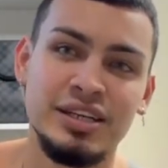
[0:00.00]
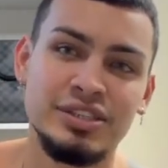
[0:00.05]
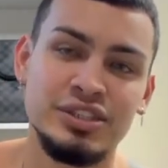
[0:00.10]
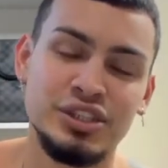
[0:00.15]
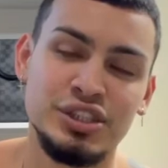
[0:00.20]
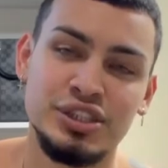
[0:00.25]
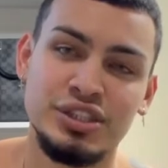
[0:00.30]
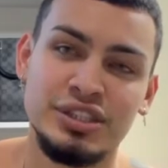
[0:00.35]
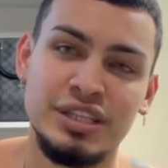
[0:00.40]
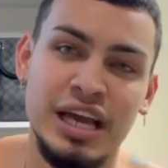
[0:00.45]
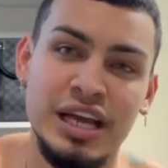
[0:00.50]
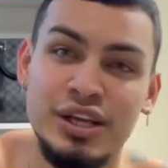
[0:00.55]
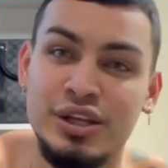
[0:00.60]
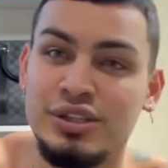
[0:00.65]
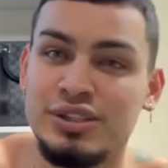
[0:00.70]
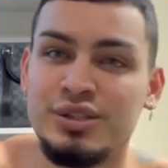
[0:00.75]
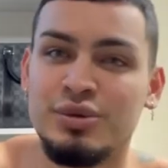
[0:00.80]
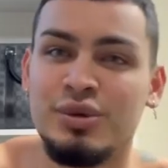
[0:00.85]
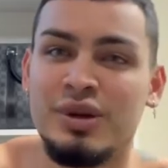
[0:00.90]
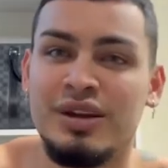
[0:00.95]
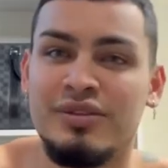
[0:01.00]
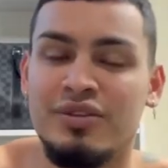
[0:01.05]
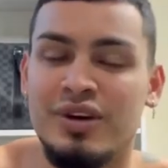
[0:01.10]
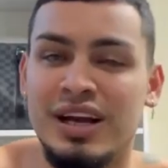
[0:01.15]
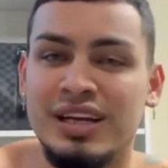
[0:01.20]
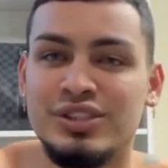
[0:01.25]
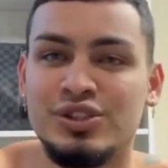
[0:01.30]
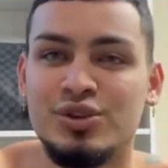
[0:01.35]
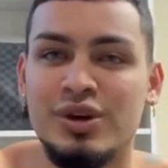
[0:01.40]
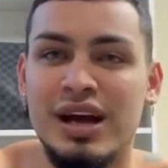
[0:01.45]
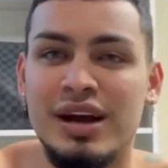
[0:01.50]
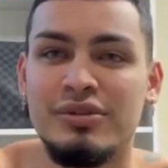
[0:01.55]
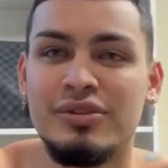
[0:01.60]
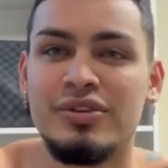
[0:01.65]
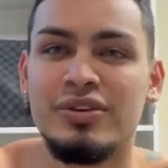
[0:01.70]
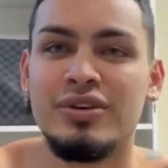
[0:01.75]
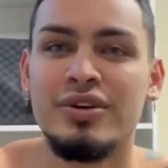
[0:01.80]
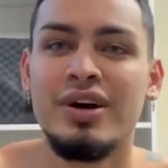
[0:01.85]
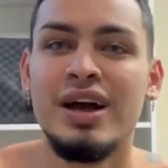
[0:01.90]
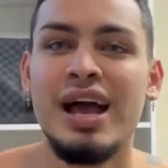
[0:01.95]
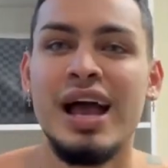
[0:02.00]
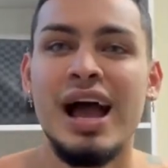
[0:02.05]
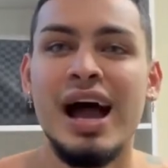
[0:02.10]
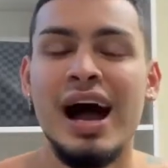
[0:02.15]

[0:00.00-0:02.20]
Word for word: It just I use it whenever I travel.